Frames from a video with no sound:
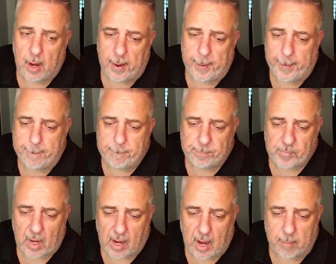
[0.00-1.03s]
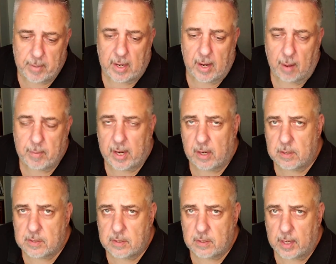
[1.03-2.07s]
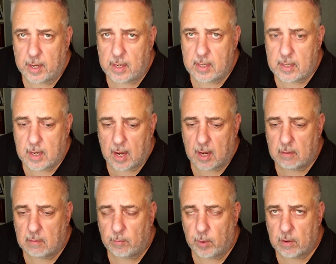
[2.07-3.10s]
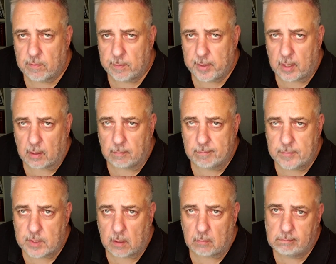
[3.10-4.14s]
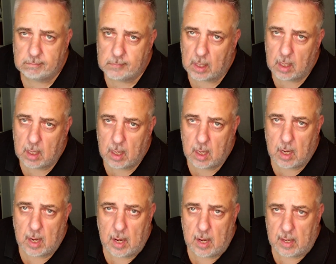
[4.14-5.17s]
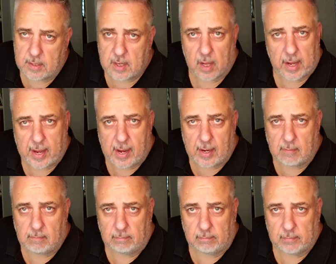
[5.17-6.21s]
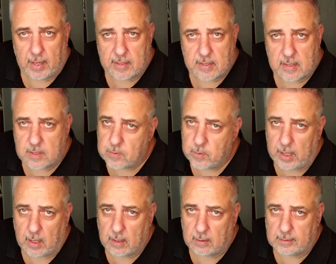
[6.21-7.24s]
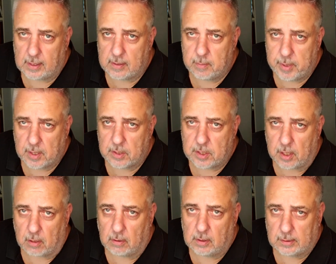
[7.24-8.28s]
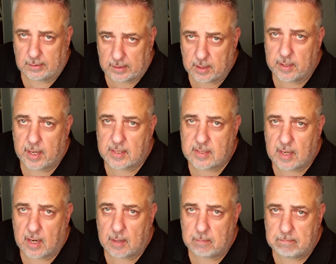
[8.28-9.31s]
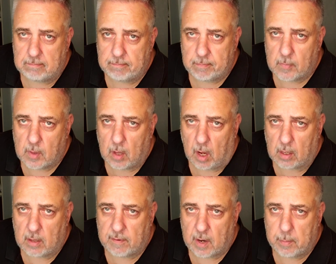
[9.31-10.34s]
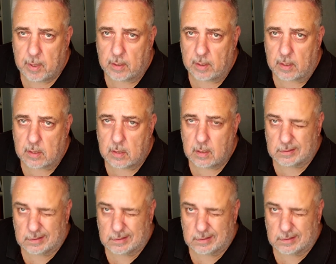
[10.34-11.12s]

um, common denominators, and we go from there. So that's all I got. That's this week on the Build Show. Until next time, long live our buildings.